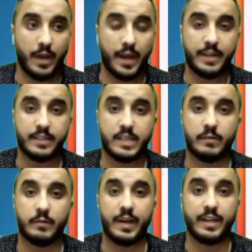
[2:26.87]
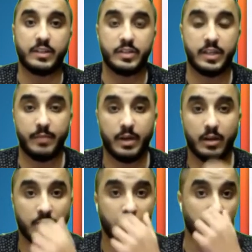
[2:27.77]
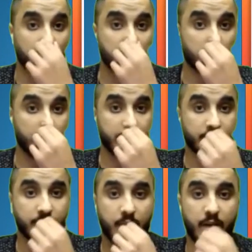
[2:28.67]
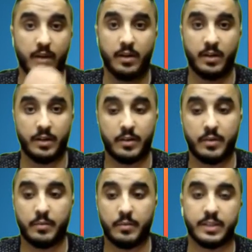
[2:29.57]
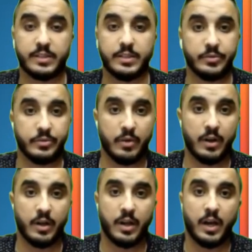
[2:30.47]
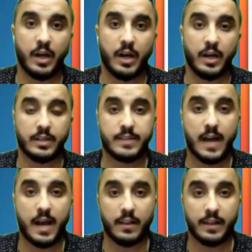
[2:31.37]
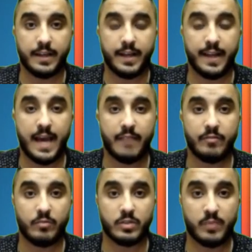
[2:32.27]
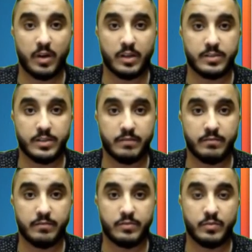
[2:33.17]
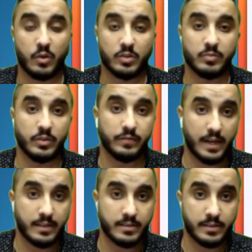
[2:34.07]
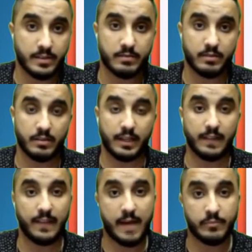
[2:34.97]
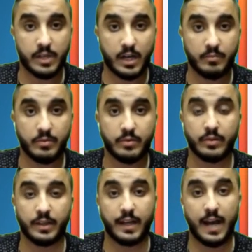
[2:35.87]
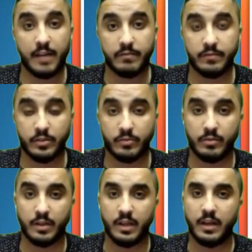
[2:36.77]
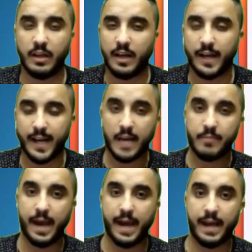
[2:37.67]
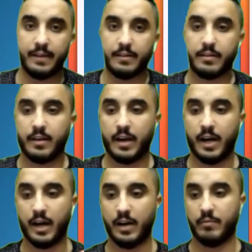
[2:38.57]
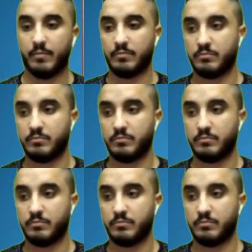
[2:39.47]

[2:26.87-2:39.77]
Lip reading: any type of HTML on the screen, but to style it and have it responsive to multiple devices, like a laptop, like an iPhone, an iPad, and